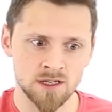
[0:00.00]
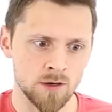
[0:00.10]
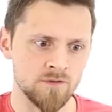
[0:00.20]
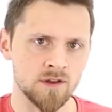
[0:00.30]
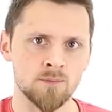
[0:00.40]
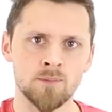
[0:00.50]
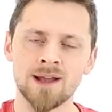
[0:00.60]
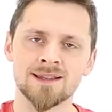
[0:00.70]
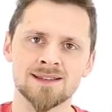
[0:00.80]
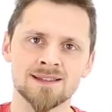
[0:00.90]
So if you're
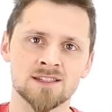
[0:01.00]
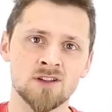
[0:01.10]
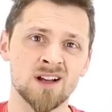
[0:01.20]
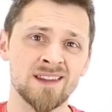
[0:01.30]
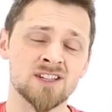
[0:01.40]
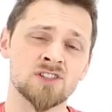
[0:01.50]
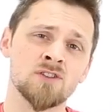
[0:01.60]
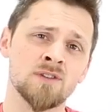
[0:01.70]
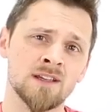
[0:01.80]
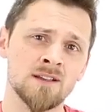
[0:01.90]
practicing a song in this
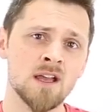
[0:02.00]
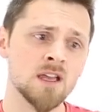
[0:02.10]
tuning,